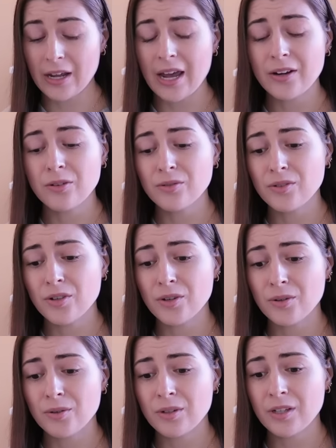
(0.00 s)
I, I don't
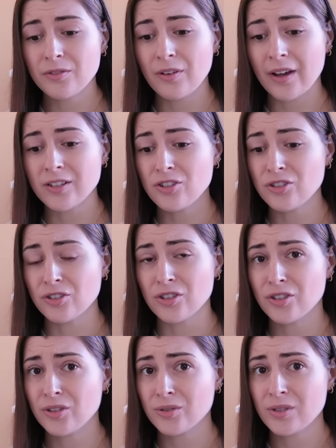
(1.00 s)
know if I
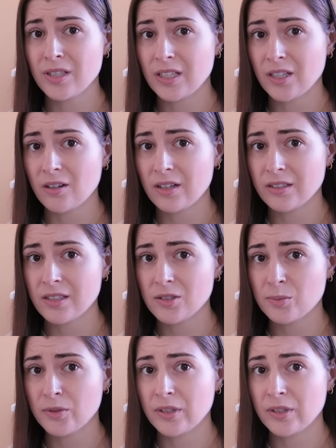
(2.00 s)
should go to the ER at this